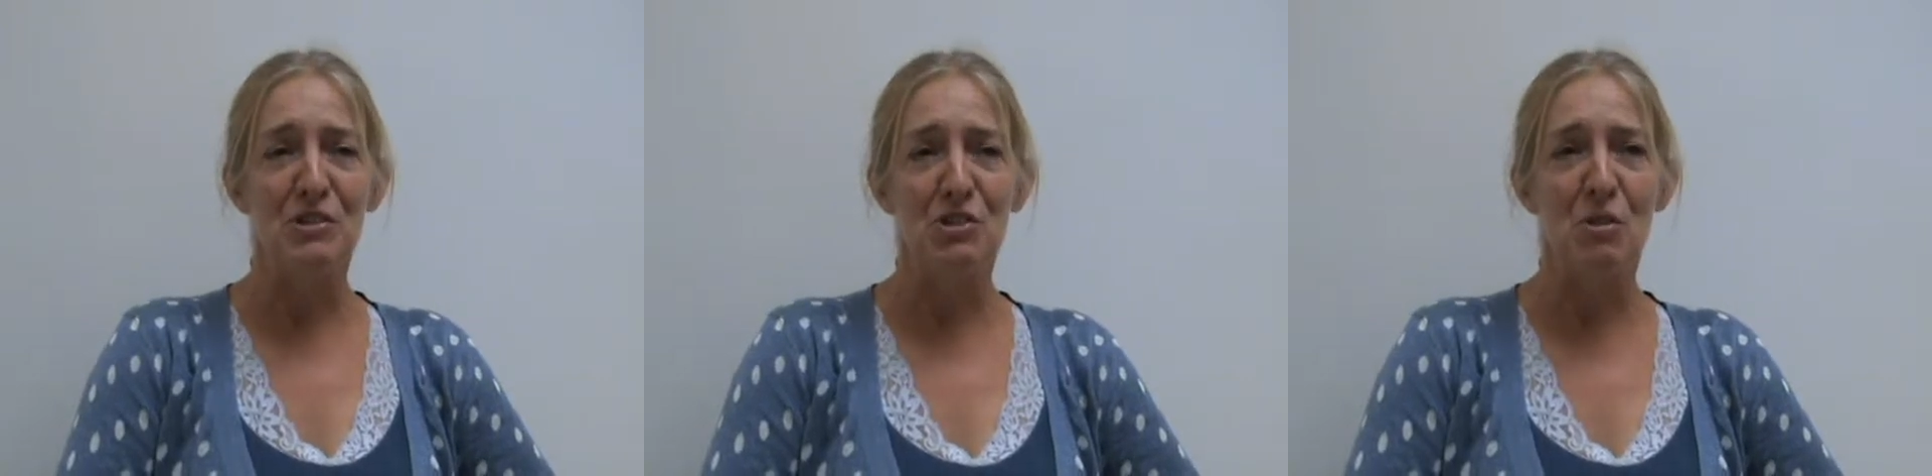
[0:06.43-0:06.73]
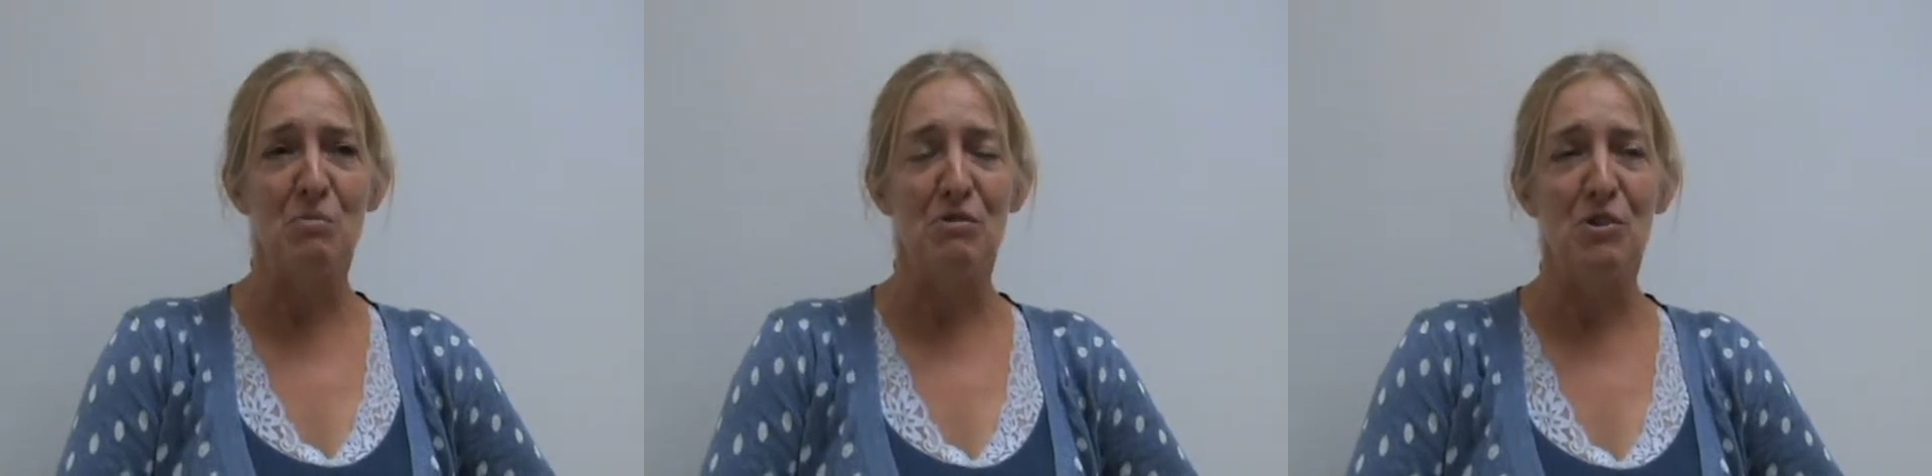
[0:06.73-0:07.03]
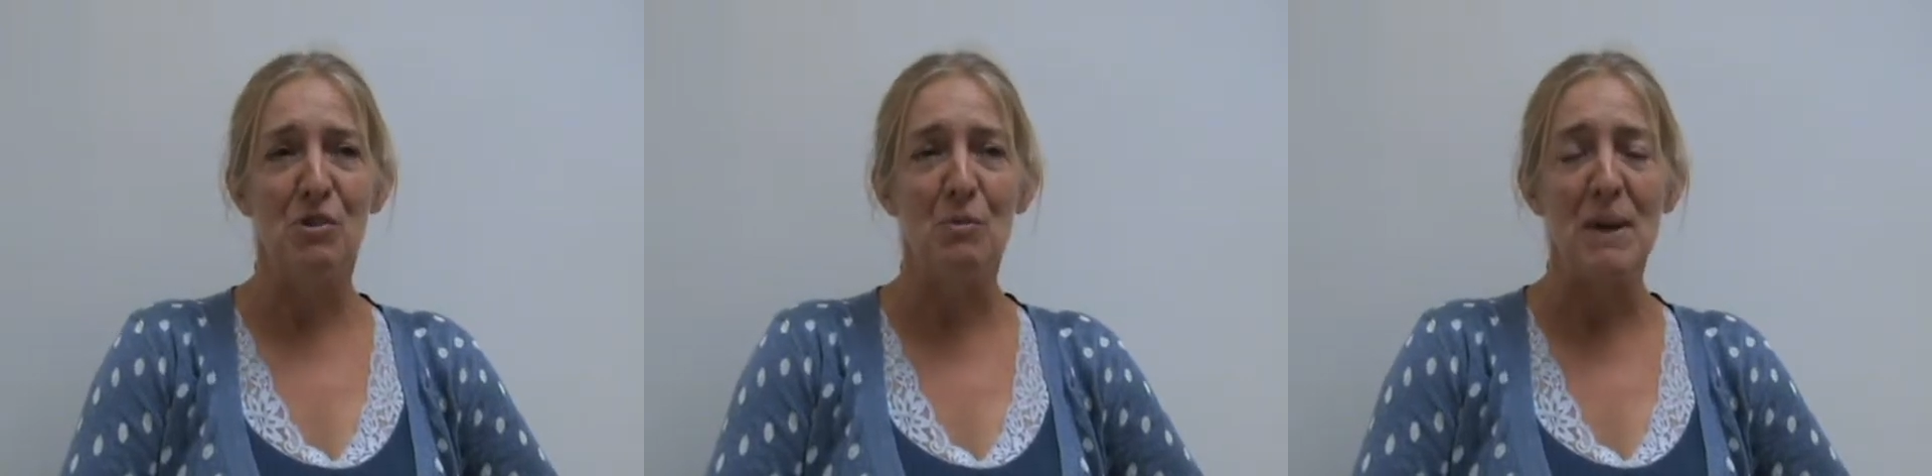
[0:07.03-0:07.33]
job
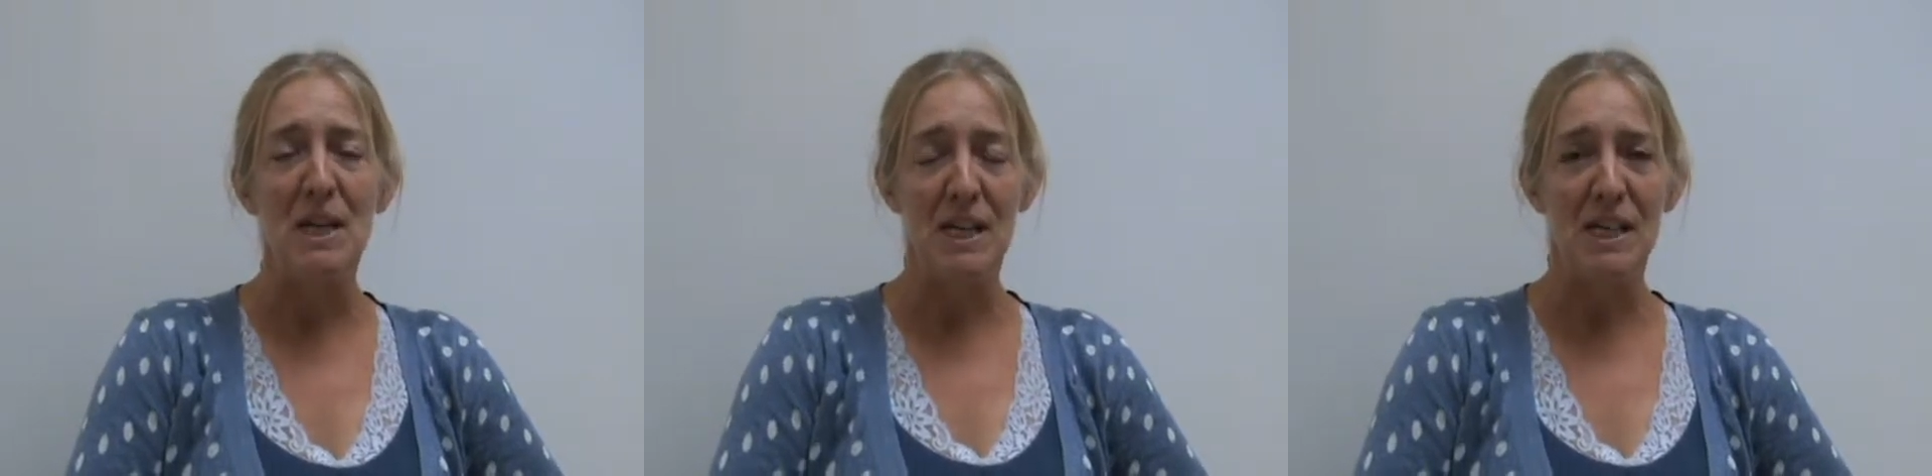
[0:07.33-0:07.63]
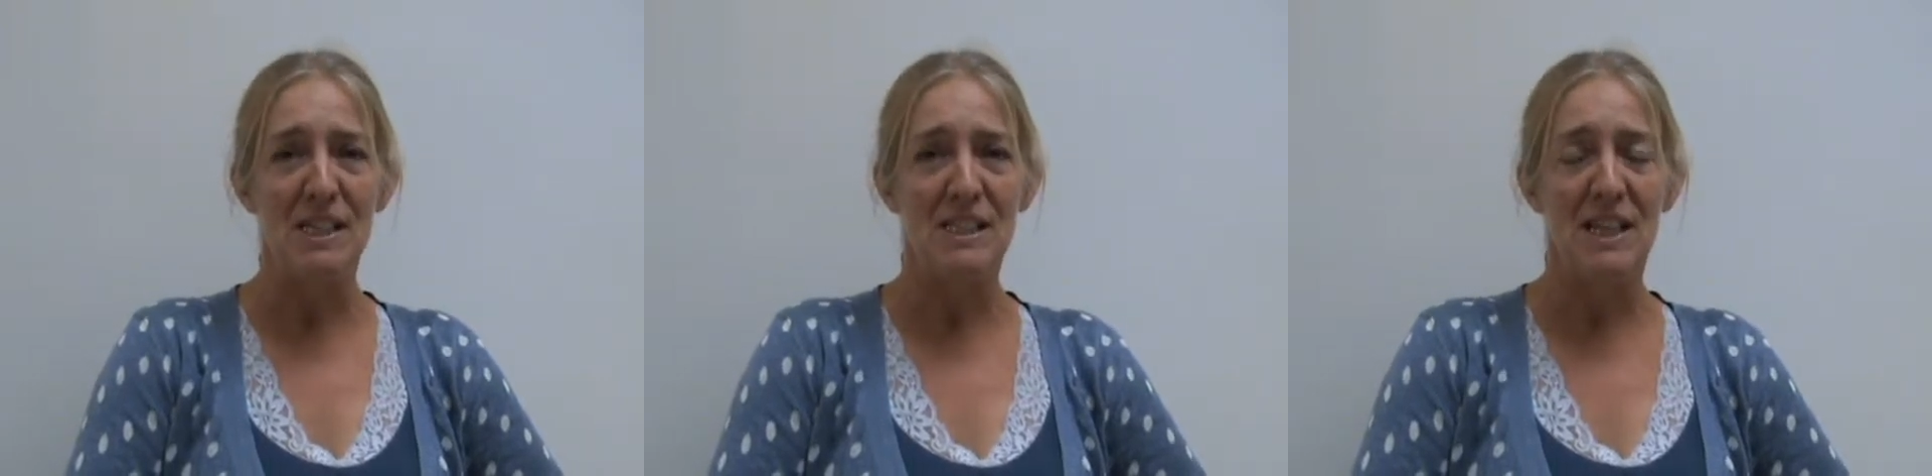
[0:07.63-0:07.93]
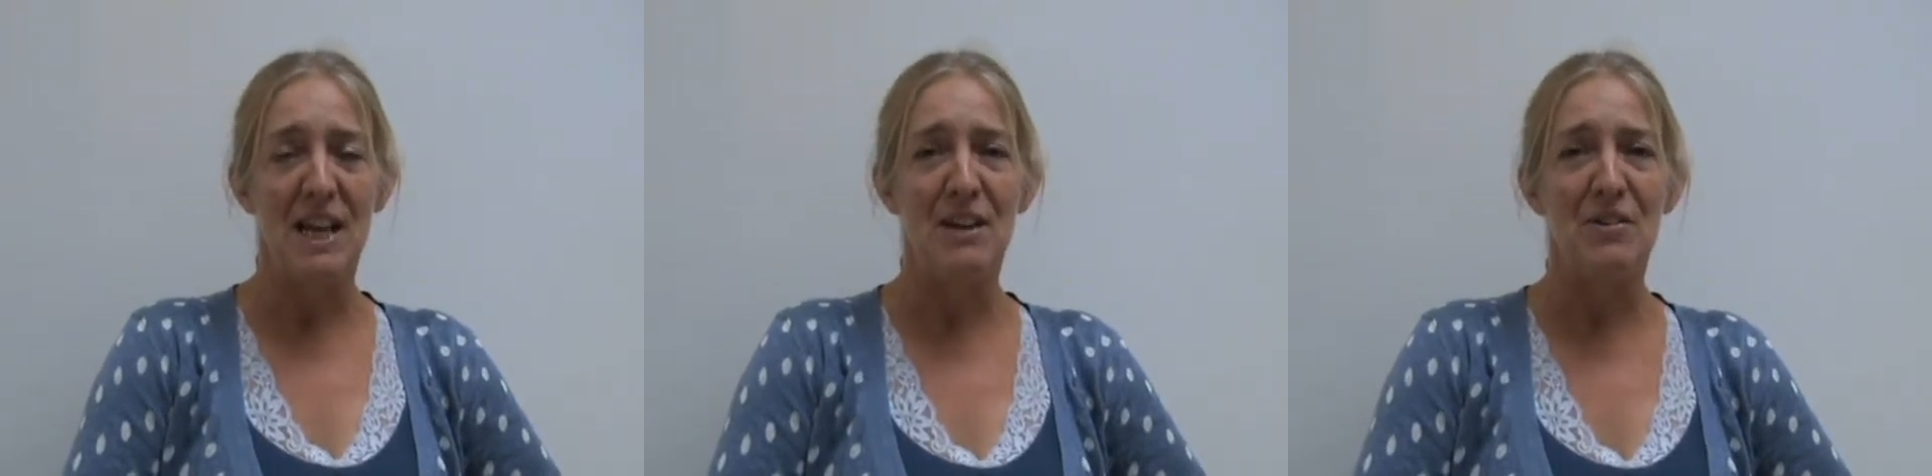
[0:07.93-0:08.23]
for many years
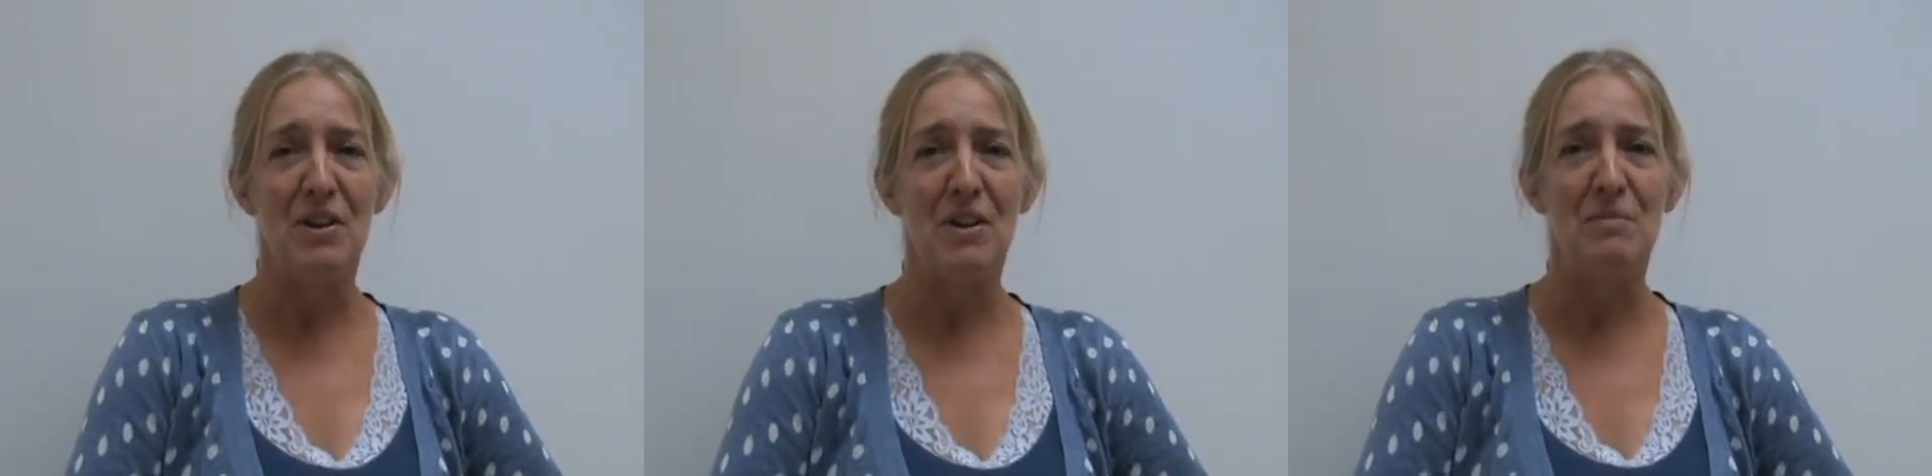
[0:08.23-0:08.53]
now.